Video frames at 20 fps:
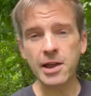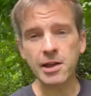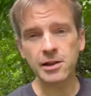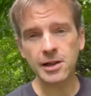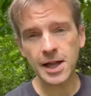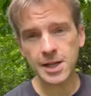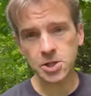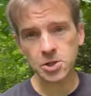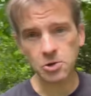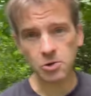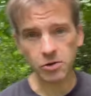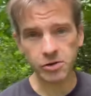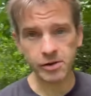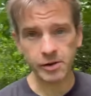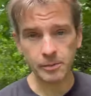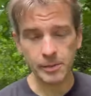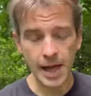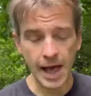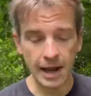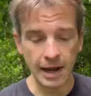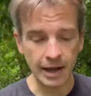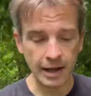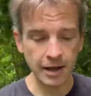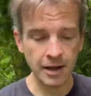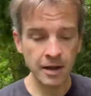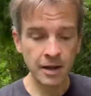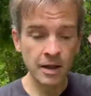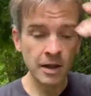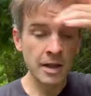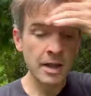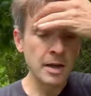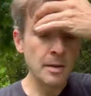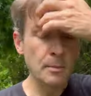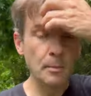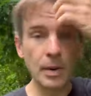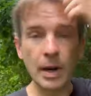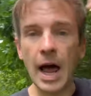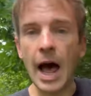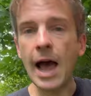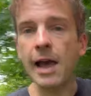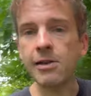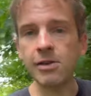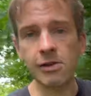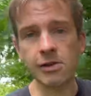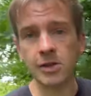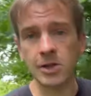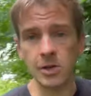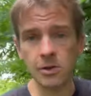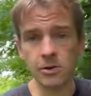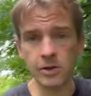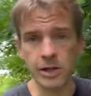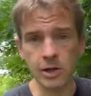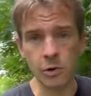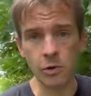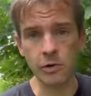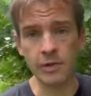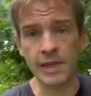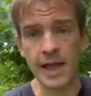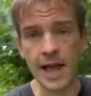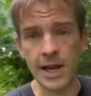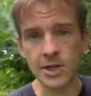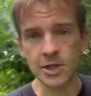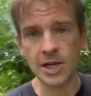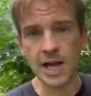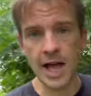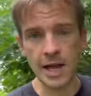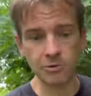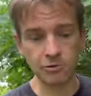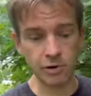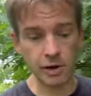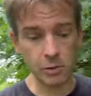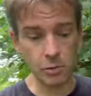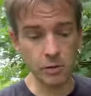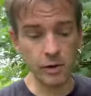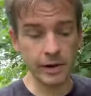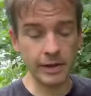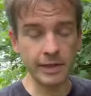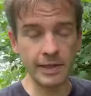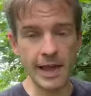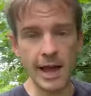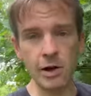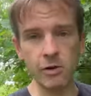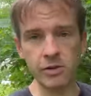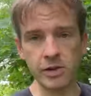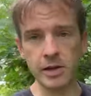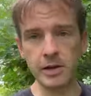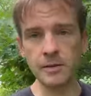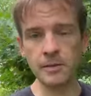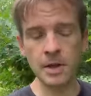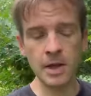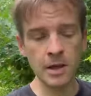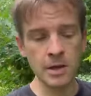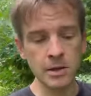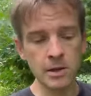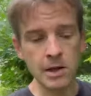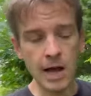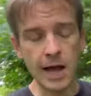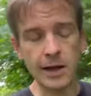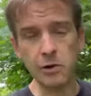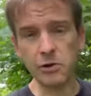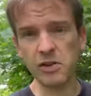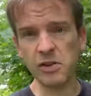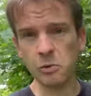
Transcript: electrical schematic. But I still use that Jackery 1000. I use